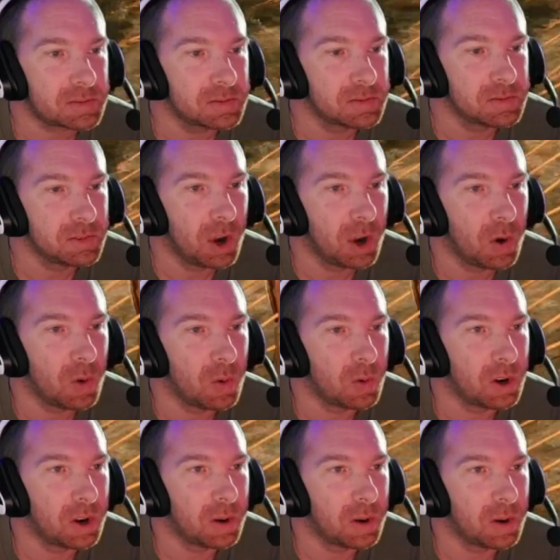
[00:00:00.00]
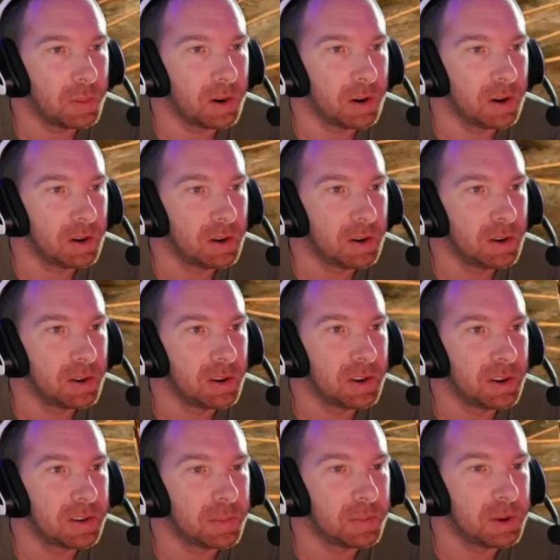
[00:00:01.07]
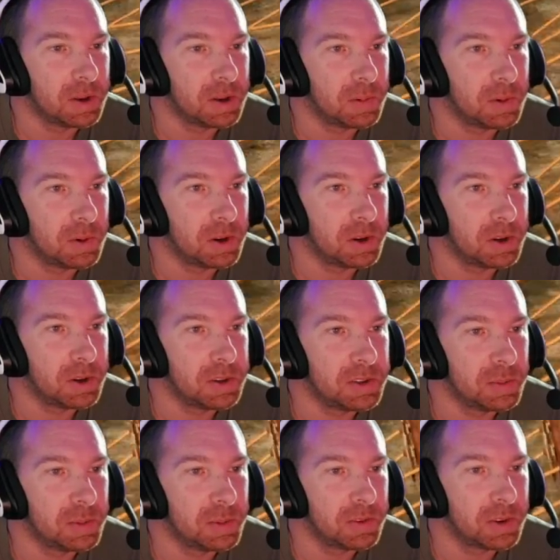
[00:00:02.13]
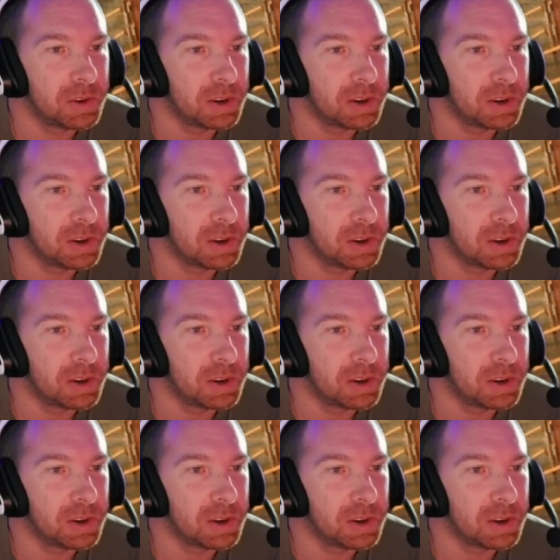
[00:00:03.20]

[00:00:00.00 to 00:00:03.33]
Oh, come on. It's a big bridge. You'll be fine.